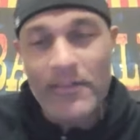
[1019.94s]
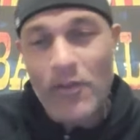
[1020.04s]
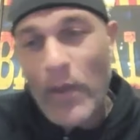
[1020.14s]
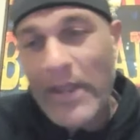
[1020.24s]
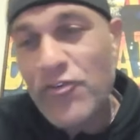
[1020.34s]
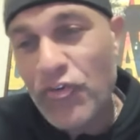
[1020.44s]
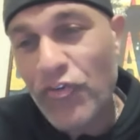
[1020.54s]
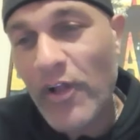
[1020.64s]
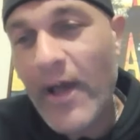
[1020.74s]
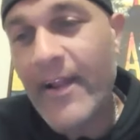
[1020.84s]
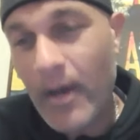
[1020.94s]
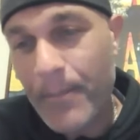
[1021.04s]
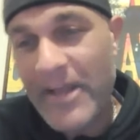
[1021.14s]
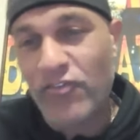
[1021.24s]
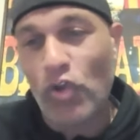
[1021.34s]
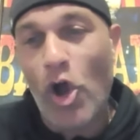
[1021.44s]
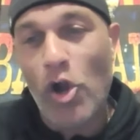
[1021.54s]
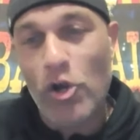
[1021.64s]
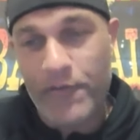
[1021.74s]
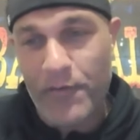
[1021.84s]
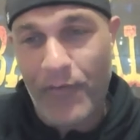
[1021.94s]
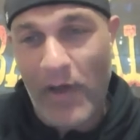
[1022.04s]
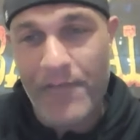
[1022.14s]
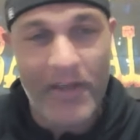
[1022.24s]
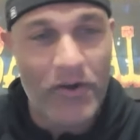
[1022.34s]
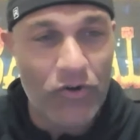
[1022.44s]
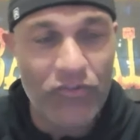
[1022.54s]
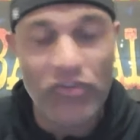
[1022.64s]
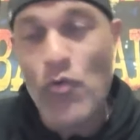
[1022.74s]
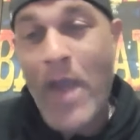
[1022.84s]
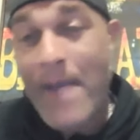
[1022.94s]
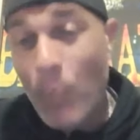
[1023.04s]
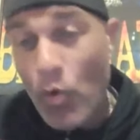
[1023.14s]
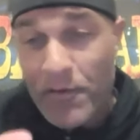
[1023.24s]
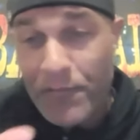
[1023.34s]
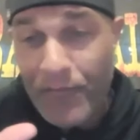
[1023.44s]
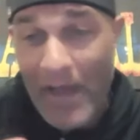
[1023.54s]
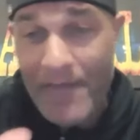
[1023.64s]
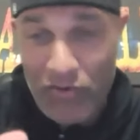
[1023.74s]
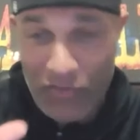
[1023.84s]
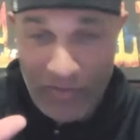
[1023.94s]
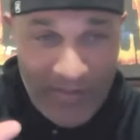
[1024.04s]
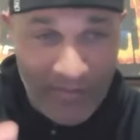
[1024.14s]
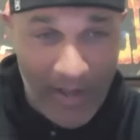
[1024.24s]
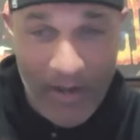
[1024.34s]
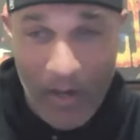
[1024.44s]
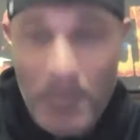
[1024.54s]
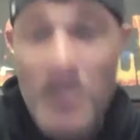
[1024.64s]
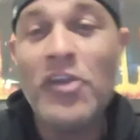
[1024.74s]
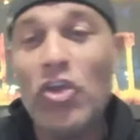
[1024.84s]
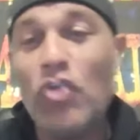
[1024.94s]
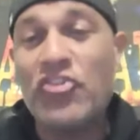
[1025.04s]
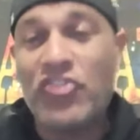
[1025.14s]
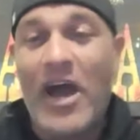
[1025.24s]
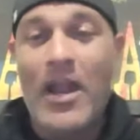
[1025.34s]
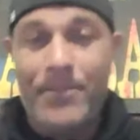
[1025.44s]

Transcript: the Rangers lineup. It's longer than five hitters. You have more than five hitters in this lineup. You just got to